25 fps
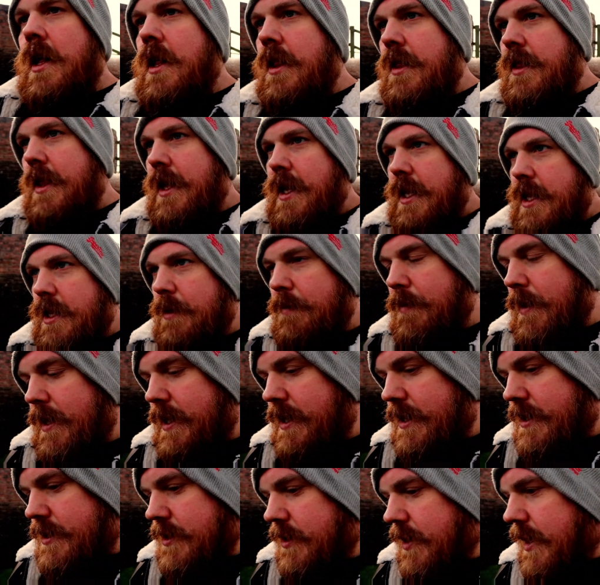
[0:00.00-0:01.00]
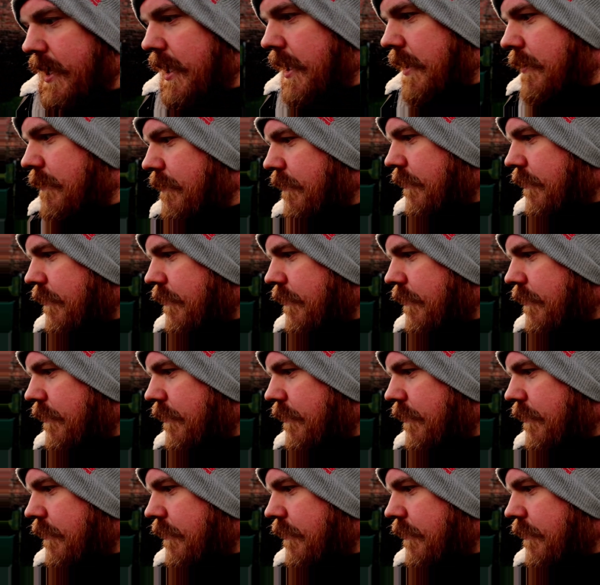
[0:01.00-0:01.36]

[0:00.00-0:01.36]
thing the police could keep